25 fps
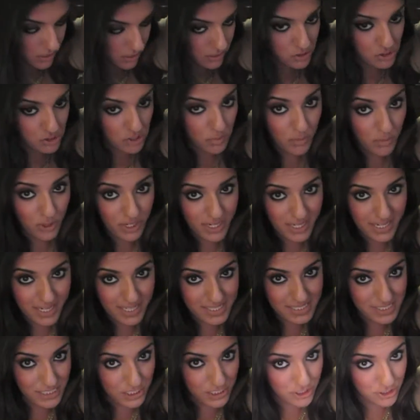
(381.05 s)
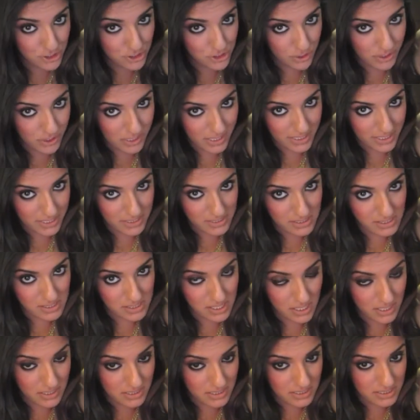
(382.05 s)
So I'm going to continue doing this
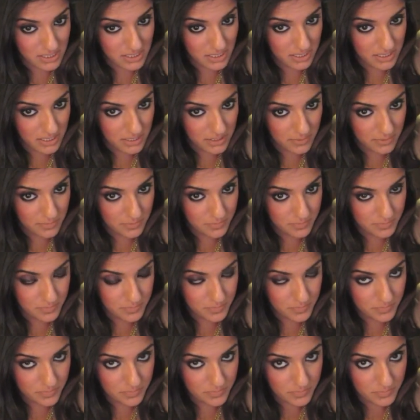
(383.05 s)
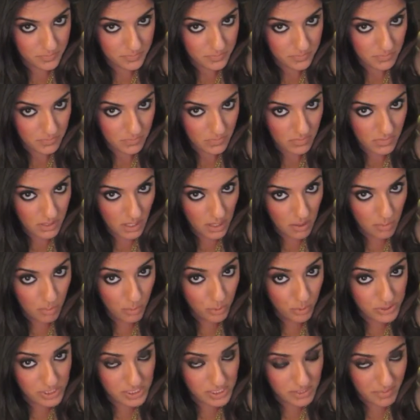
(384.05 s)
until
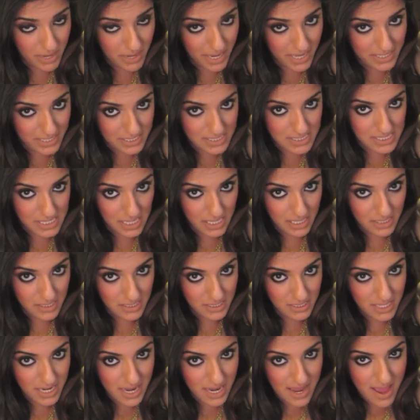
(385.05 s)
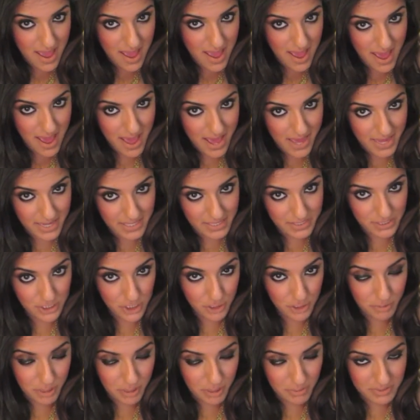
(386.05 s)
most of my head is done, and
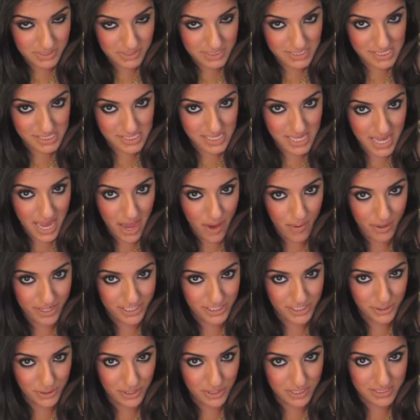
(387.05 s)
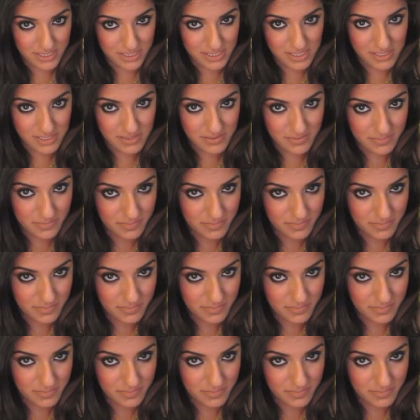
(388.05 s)
you'll be able to see how I do this.